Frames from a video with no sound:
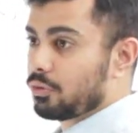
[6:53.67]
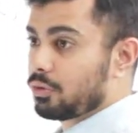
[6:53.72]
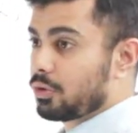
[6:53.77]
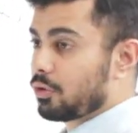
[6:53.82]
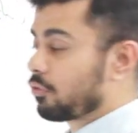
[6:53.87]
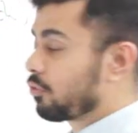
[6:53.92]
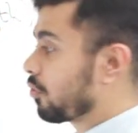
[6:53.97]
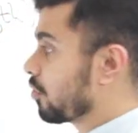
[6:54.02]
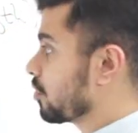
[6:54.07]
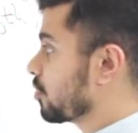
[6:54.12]

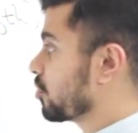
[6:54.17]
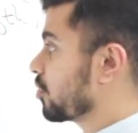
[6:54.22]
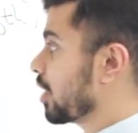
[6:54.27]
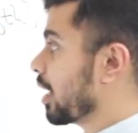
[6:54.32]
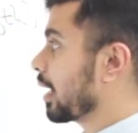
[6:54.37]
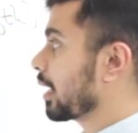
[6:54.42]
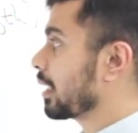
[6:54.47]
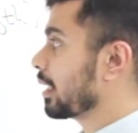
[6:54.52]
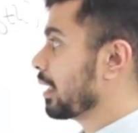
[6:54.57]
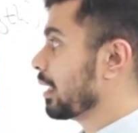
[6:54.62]
The first
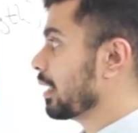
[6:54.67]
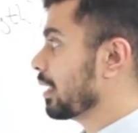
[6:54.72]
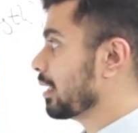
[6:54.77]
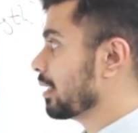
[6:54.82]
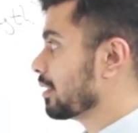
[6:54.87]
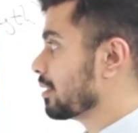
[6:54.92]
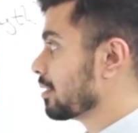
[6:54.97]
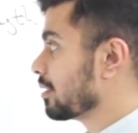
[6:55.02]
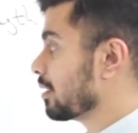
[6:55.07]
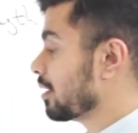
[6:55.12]
check
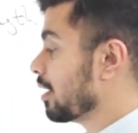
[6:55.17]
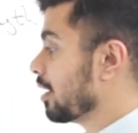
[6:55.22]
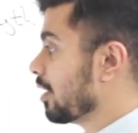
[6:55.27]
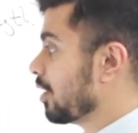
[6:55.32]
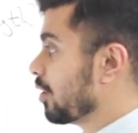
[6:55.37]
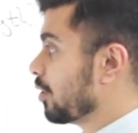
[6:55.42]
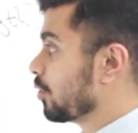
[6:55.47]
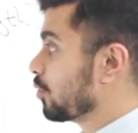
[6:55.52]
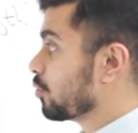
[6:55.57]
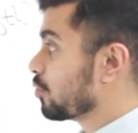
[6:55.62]
is
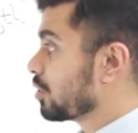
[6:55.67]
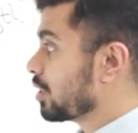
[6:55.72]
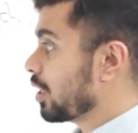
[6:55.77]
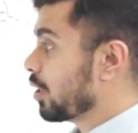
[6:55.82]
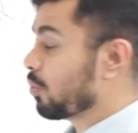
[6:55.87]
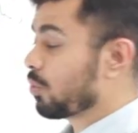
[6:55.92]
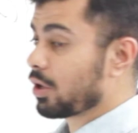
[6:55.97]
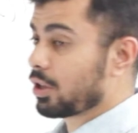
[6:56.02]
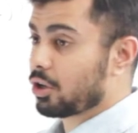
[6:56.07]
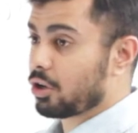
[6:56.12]
to
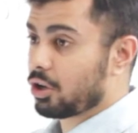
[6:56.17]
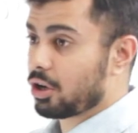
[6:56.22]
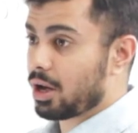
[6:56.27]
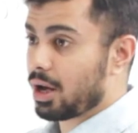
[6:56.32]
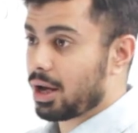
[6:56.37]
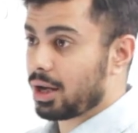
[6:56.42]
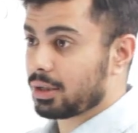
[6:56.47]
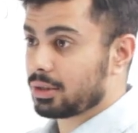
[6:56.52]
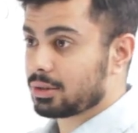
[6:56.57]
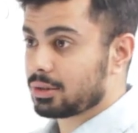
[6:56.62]
see whether or
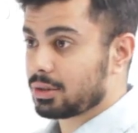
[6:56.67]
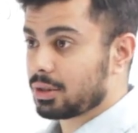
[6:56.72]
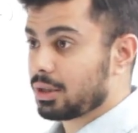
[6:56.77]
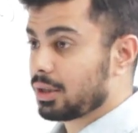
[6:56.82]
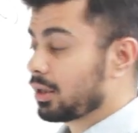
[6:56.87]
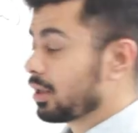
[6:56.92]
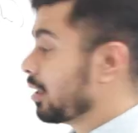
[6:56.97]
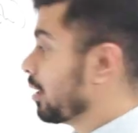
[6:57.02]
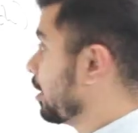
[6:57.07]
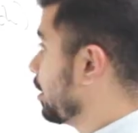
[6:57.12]
not
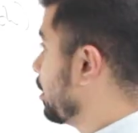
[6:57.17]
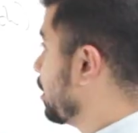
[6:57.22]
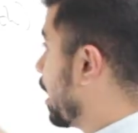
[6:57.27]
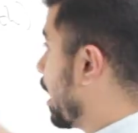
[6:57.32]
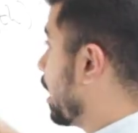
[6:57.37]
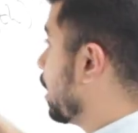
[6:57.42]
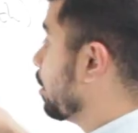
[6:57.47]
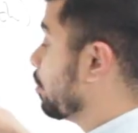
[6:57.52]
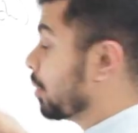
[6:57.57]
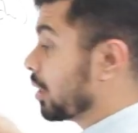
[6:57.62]

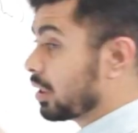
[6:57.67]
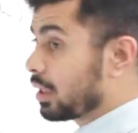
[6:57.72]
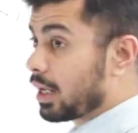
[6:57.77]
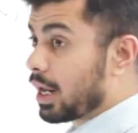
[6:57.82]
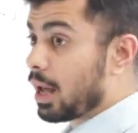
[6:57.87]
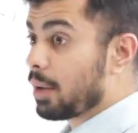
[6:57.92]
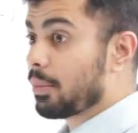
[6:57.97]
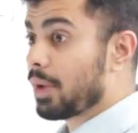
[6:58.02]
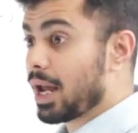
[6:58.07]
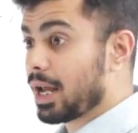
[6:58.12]
the element that
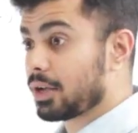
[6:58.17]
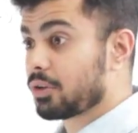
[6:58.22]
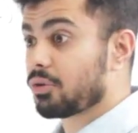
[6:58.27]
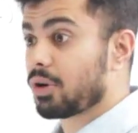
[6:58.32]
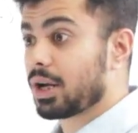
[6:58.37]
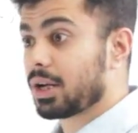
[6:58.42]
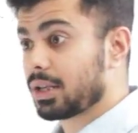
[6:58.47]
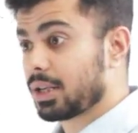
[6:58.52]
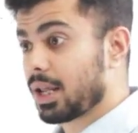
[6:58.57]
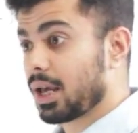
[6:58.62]
I'm at
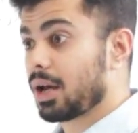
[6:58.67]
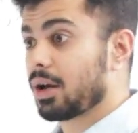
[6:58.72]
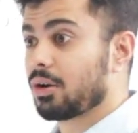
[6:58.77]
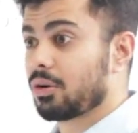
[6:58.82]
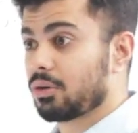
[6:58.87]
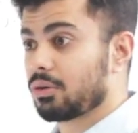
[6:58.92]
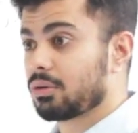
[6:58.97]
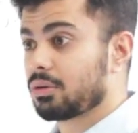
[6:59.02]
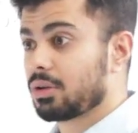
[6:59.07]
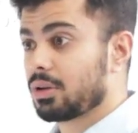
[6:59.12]
right
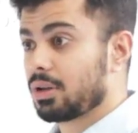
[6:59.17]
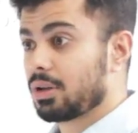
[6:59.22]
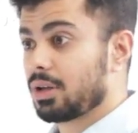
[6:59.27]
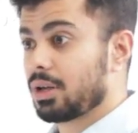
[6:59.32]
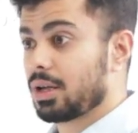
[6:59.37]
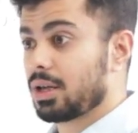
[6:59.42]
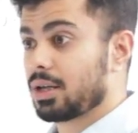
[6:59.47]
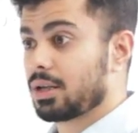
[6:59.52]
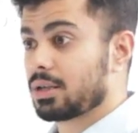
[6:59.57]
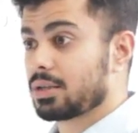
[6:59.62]
now
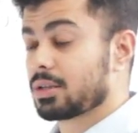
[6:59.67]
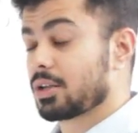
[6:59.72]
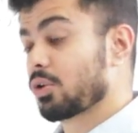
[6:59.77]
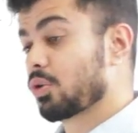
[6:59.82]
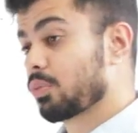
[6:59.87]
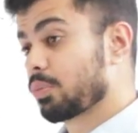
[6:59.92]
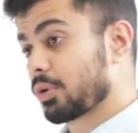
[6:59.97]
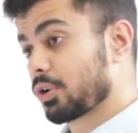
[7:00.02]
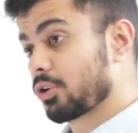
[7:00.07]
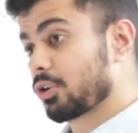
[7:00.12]
is an
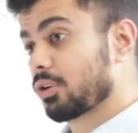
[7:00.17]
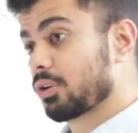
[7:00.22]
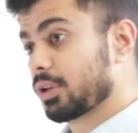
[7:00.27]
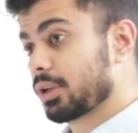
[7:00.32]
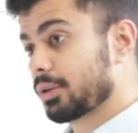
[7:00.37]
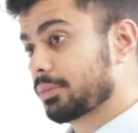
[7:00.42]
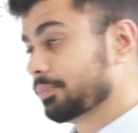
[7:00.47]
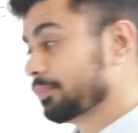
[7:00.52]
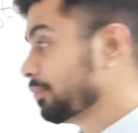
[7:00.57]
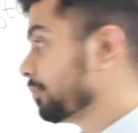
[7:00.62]
open curly.